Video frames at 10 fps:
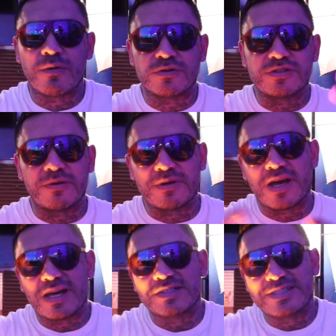Hey, what's up
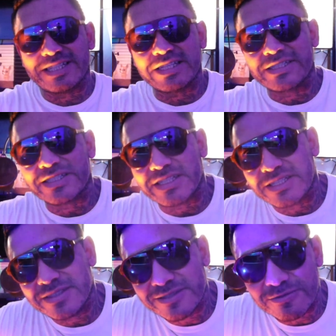guys?
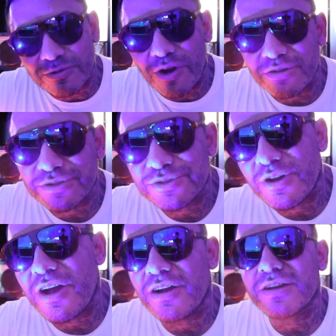JC, Wrong
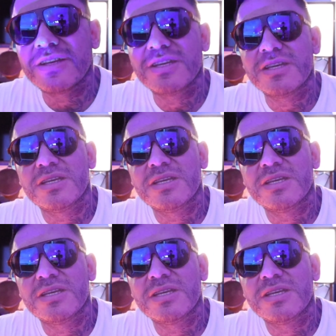Strong.